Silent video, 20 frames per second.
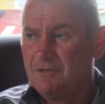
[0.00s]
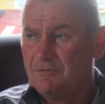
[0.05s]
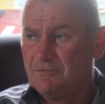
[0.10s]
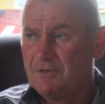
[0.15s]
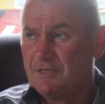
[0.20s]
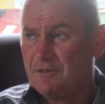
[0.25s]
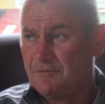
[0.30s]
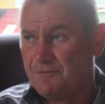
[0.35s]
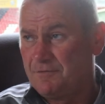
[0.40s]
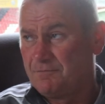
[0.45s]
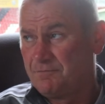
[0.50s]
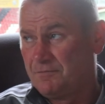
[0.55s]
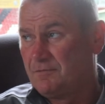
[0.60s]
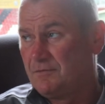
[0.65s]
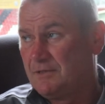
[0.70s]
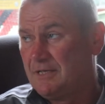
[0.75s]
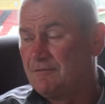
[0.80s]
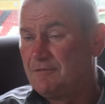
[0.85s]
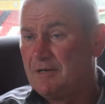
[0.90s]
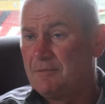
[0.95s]
Then they
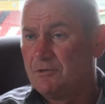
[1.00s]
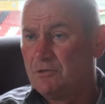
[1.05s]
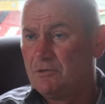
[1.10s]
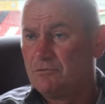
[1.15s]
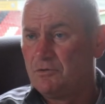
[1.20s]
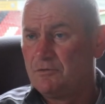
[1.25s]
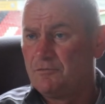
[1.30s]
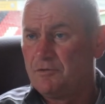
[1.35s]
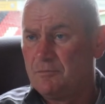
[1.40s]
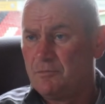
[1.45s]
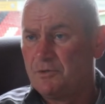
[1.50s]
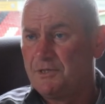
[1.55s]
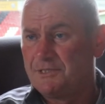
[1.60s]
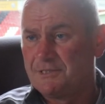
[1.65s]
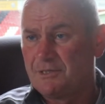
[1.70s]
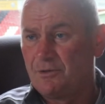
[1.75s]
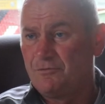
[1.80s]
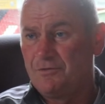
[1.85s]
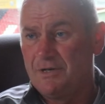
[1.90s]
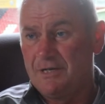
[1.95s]
give them good run for money,
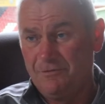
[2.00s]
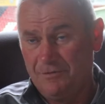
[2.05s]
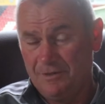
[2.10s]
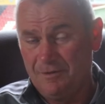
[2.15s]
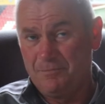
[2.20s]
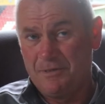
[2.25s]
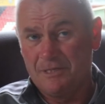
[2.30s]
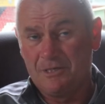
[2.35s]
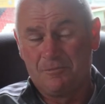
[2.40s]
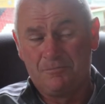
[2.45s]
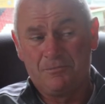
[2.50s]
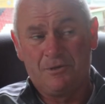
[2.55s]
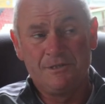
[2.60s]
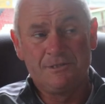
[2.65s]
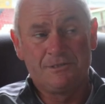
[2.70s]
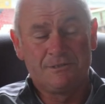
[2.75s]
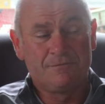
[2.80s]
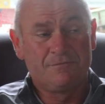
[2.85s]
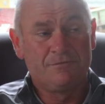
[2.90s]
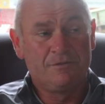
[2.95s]
Southend. We'll pick up
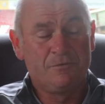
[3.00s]
points.